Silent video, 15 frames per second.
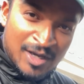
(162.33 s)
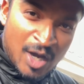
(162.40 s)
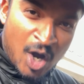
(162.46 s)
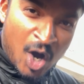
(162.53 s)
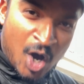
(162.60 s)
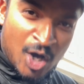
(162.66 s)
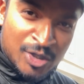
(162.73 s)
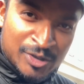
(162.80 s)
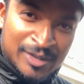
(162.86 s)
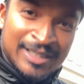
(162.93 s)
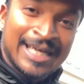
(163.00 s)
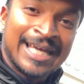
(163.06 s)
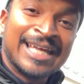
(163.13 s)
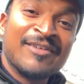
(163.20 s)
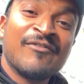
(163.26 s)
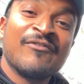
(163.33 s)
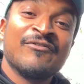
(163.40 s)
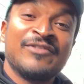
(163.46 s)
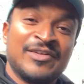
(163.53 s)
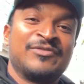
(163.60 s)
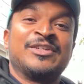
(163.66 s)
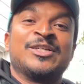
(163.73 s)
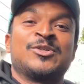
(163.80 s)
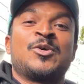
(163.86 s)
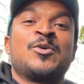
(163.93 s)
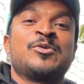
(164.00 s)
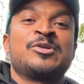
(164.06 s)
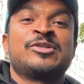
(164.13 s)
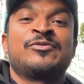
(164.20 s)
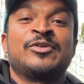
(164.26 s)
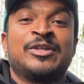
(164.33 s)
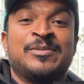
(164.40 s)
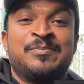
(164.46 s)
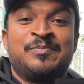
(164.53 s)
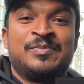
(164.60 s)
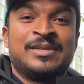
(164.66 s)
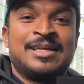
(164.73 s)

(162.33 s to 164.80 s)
150 kroners for them.